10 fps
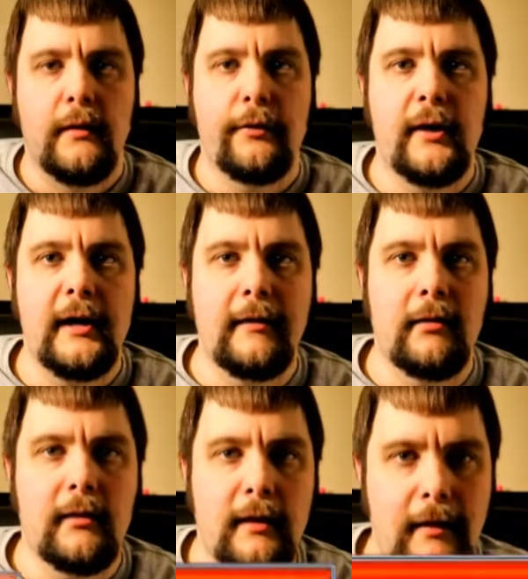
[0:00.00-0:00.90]

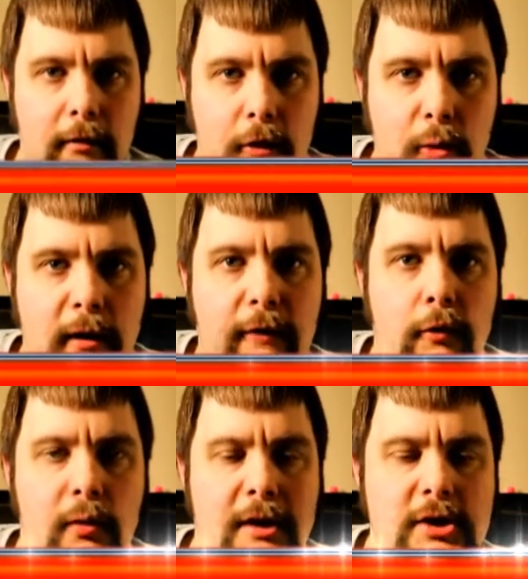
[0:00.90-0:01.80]
Thanks, as always,
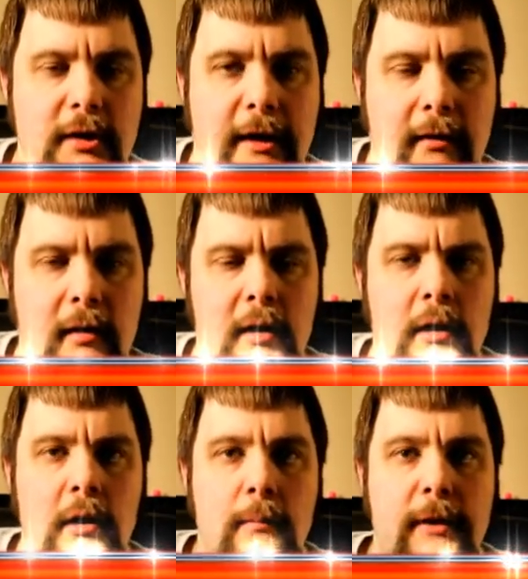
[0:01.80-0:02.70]
for watching, guys.
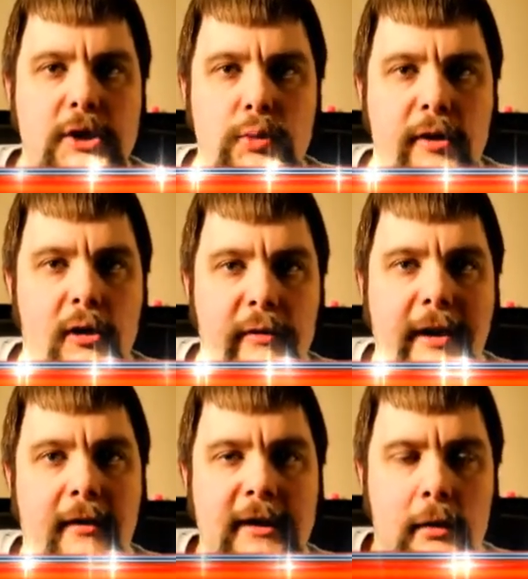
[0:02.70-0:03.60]
My Twitter link
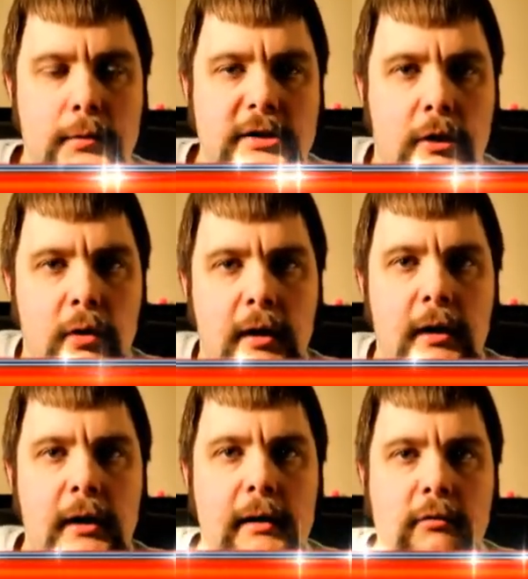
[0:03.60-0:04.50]
is down below.
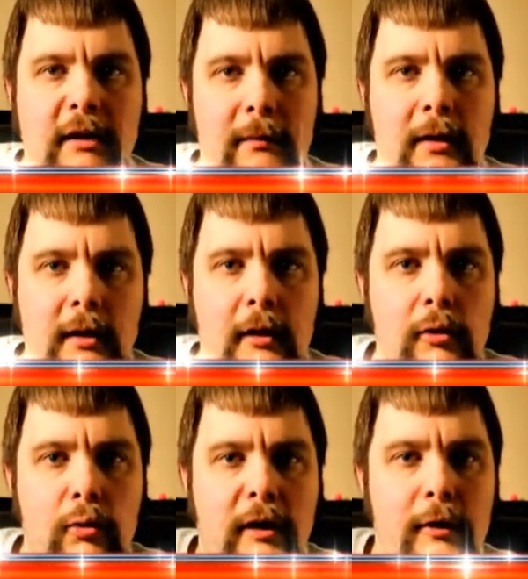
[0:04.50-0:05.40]
Let me
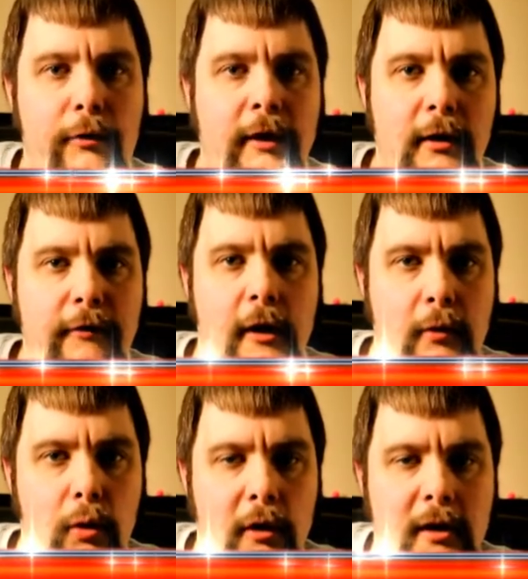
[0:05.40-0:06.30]
know what you think of
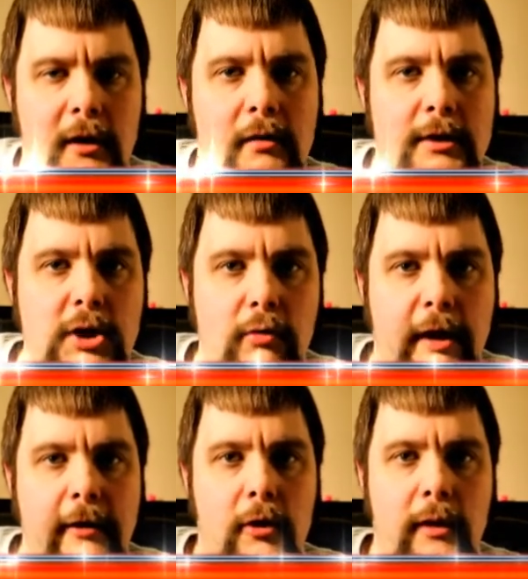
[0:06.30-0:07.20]
Onward. Did you
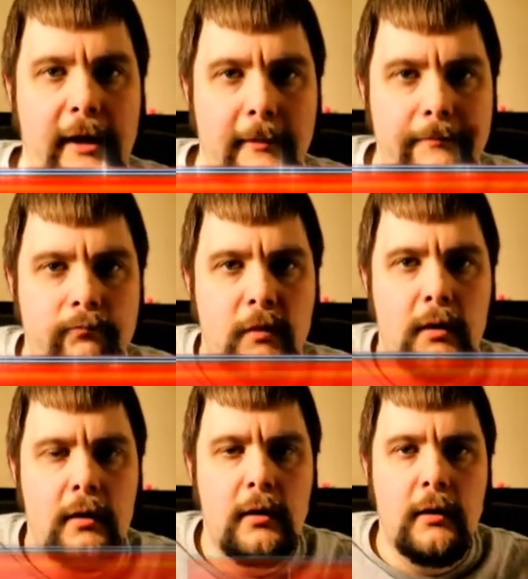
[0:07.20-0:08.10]
like it or hate it?
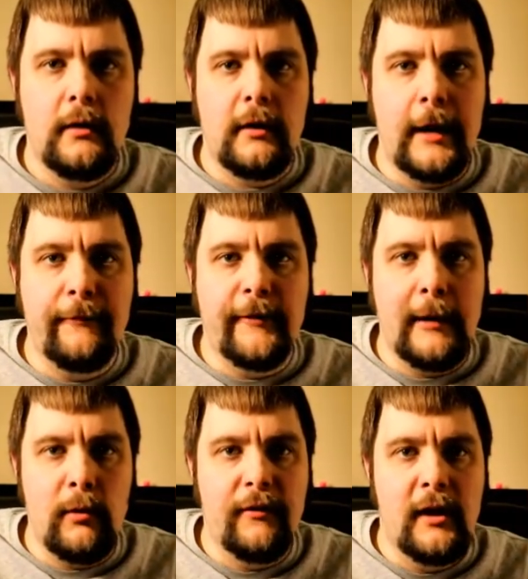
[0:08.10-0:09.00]
I'm
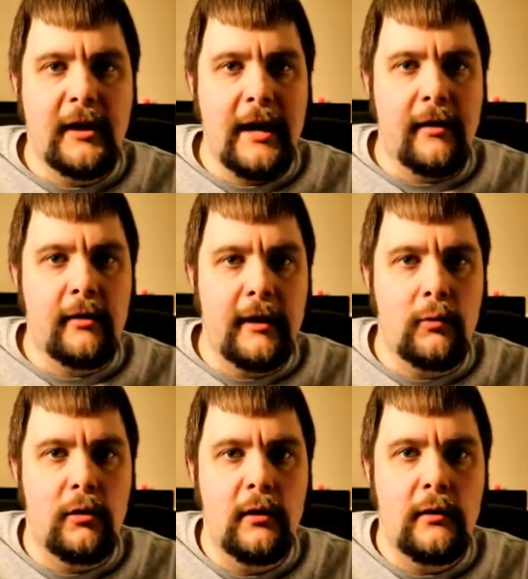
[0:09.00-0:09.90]
fine with getting a
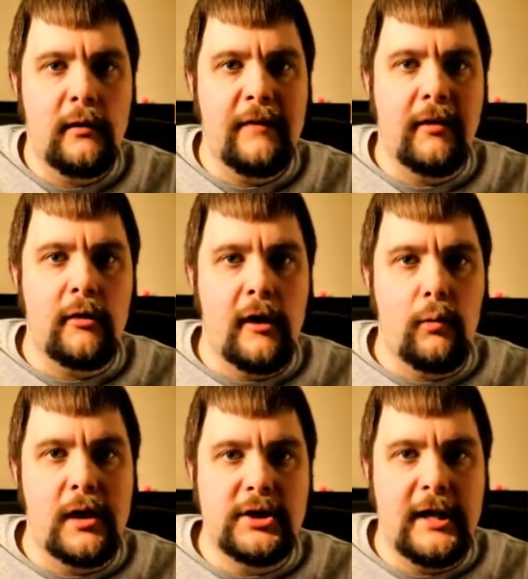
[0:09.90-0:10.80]
sequel if it's
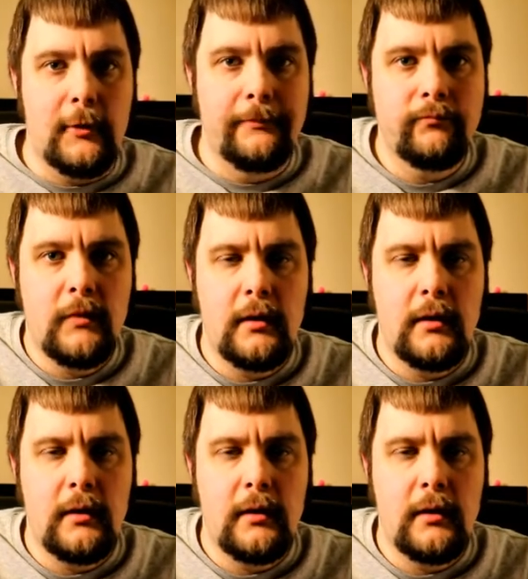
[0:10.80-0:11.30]
not rushed out.